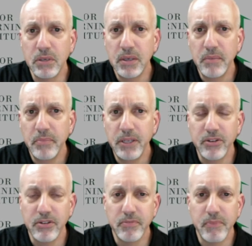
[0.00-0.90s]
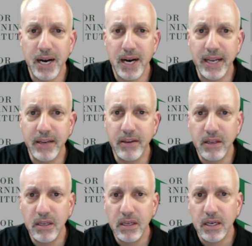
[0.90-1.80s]
peace of mind.
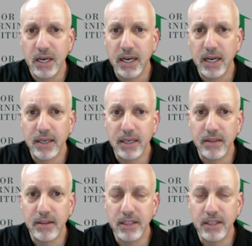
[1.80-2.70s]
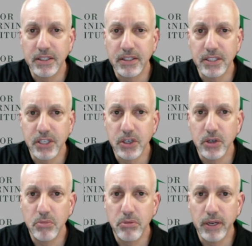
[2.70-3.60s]
I, I think this is a
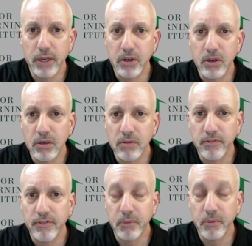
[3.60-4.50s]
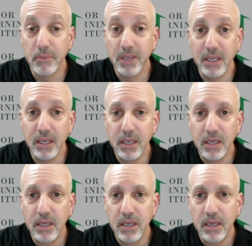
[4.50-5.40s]
no brainer for me
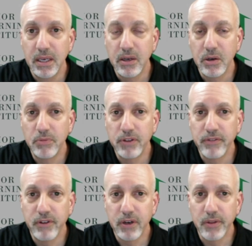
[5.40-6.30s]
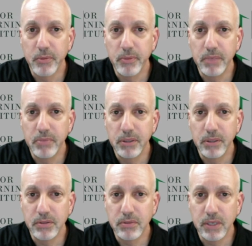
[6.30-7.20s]
and hopefully for other people
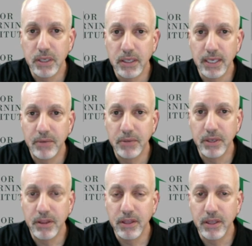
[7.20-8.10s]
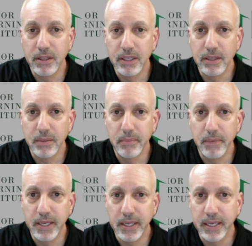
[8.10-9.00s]
as well. And I would think that the
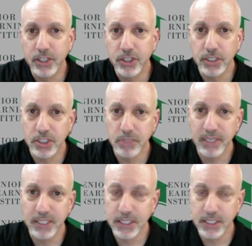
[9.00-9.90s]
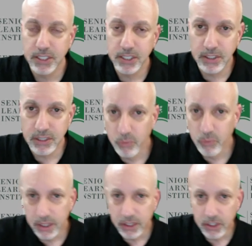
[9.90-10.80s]
medication dispensing system
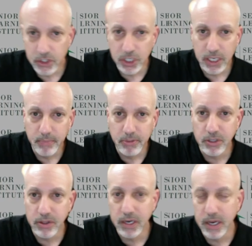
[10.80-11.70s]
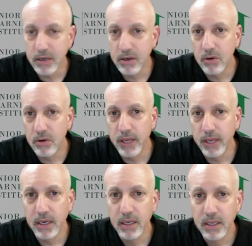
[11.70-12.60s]
with the chip, so that I know
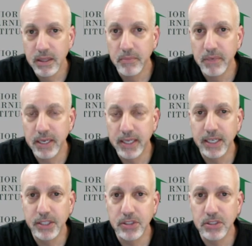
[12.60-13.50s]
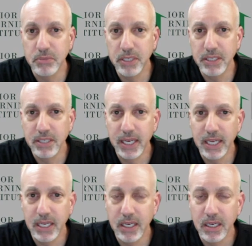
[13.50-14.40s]
that the medication is being
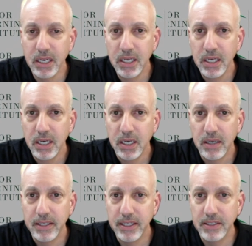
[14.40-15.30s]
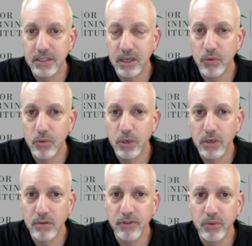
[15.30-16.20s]
taken, uh, is a
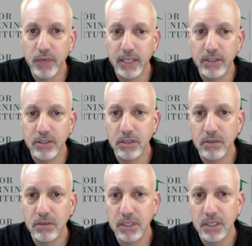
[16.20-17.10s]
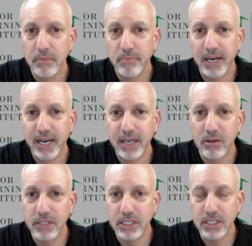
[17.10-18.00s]
wonderful way to combine all
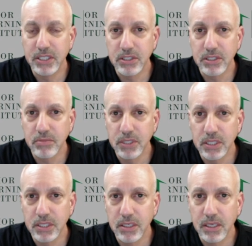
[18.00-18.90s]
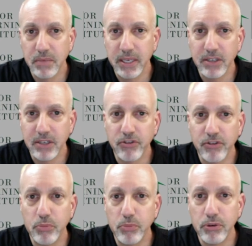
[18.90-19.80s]
these systems in and make it as
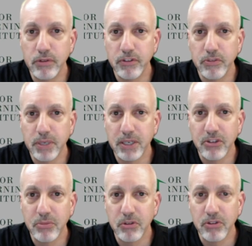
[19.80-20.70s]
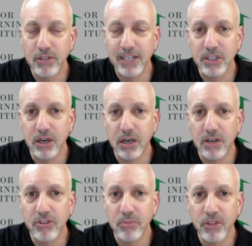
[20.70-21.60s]
foolproof as possible. So that's
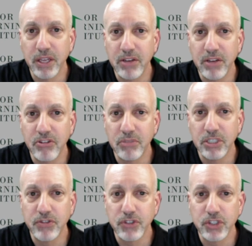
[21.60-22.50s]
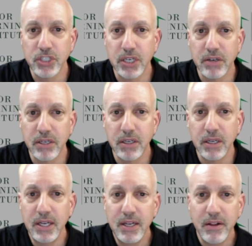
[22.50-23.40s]
awesome. Thank you so much for sharing
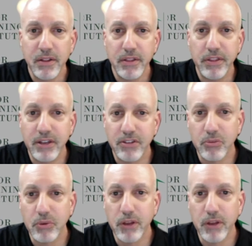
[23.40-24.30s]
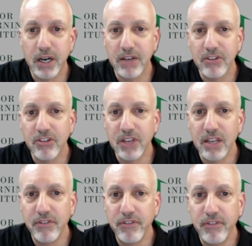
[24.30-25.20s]
this with us.
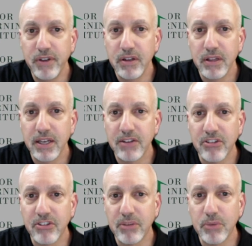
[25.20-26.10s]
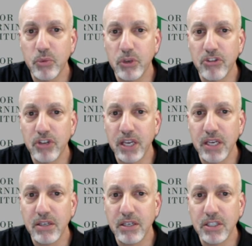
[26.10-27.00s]
If Les, someone wants to get
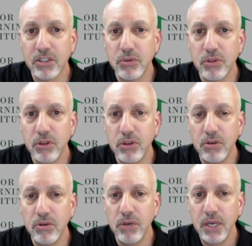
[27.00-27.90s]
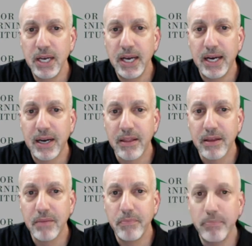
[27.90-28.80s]
in touch with you, how do
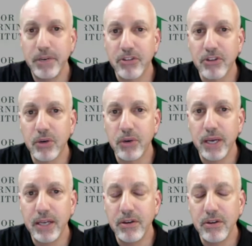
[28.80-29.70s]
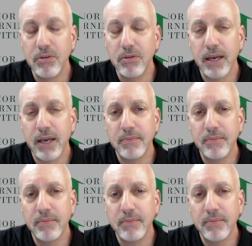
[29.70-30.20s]
they best go ahead and do that?